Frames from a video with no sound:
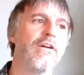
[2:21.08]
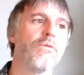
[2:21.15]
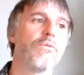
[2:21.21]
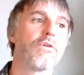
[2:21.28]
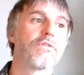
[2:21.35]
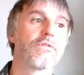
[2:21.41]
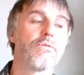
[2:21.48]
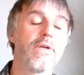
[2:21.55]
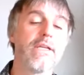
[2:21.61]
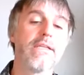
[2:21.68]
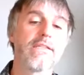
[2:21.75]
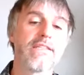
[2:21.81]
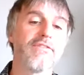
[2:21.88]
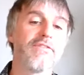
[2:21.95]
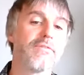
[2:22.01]
Well,
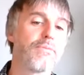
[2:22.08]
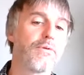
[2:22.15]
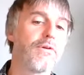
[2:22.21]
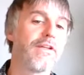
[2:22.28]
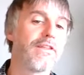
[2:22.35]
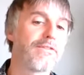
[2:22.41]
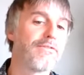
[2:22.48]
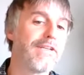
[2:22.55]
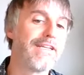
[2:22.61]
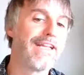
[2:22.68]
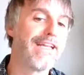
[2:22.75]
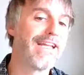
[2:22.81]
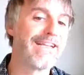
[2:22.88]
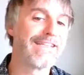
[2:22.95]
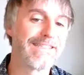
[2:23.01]
27.3
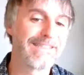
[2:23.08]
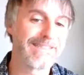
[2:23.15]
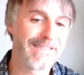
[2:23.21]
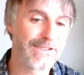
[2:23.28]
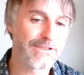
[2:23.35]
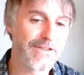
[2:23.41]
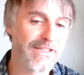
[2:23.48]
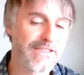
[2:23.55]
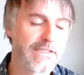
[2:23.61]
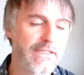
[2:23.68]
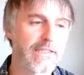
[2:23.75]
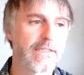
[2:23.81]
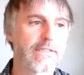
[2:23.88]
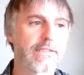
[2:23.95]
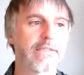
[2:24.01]
days is
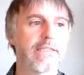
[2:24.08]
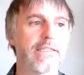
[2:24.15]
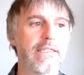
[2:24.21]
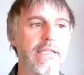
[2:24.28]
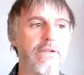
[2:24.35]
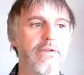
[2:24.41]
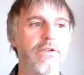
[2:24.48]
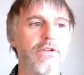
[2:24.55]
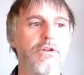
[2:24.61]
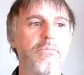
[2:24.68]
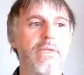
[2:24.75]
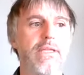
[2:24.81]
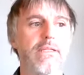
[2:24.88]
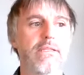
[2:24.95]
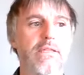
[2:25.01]
interesting. This sidereal
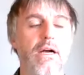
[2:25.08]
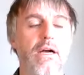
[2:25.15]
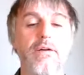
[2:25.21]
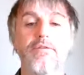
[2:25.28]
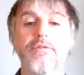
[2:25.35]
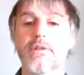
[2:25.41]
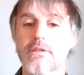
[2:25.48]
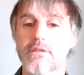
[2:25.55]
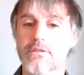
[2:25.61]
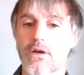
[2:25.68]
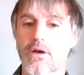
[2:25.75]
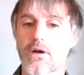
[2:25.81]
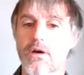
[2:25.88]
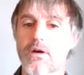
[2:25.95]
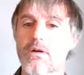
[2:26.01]
means of the
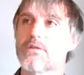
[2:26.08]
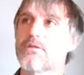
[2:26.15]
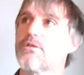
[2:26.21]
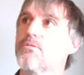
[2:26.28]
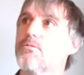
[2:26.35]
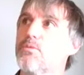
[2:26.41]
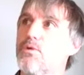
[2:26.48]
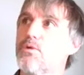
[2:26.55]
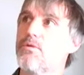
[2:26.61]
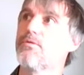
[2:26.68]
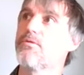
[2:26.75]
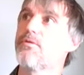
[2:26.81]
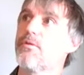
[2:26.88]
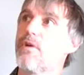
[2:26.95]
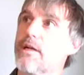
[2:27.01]
stars. So,
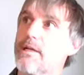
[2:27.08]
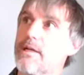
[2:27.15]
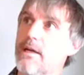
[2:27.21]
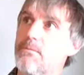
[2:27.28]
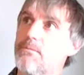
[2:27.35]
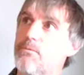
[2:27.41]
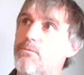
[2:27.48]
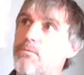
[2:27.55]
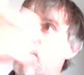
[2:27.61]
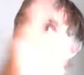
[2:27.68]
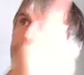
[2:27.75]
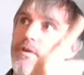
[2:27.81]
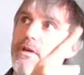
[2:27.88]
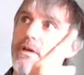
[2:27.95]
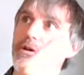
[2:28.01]
moon
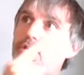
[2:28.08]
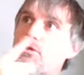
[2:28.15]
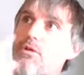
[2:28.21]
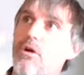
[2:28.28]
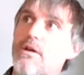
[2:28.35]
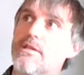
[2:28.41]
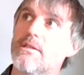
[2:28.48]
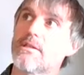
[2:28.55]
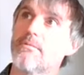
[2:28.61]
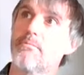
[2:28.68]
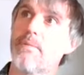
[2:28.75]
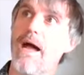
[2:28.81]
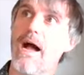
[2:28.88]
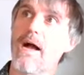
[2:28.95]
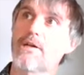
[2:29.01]
moving across the
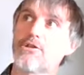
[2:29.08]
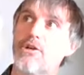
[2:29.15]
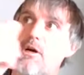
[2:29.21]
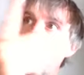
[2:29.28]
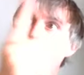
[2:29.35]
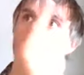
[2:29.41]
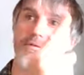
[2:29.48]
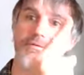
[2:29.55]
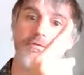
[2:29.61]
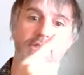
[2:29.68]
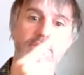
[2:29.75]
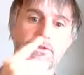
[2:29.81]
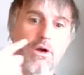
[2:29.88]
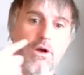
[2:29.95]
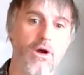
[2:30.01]
backdrop of the
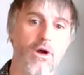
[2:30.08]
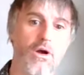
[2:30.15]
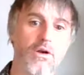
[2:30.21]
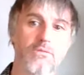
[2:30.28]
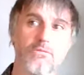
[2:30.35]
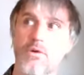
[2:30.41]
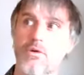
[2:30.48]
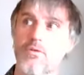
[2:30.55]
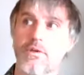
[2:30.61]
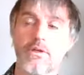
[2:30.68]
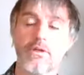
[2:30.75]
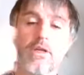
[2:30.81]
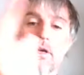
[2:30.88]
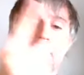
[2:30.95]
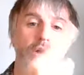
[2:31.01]
stars,
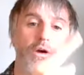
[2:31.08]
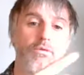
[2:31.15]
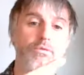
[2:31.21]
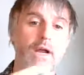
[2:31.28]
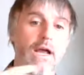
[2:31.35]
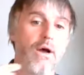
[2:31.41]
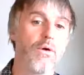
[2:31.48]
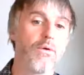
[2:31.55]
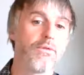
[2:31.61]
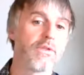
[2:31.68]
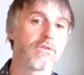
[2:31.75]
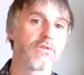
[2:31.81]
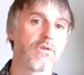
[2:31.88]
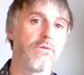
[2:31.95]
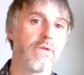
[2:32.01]
moving around the
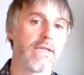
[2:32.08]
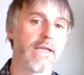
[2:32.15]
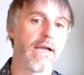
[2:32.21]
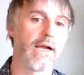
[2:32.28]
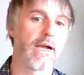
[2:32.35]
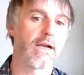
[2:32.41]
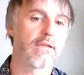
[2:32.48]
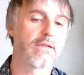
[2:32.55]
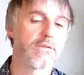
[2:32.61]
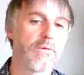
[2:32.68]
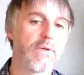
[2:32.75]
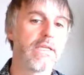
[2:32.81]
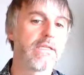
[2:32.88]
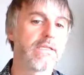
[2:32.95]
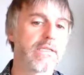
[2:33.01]
zodiac,
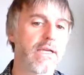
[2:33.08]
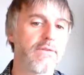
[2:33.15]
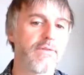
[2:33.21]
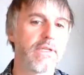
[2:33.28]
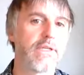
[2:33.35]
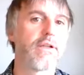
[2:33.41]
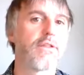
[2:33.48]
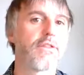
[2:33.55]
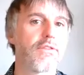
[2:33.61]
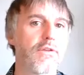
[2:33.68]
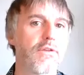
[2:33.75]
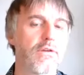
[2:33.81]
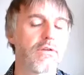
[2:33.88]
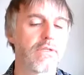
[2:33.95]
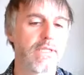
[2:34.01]
27 and a
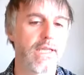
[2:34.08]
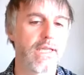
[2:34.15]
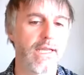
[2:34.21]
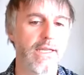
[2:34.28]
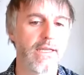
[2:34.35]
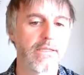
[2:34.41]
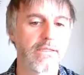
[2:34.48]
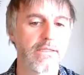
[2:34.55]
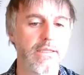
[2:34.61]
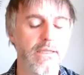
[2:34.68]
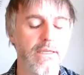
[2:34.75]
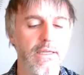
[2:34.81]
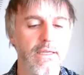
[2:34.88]
third days.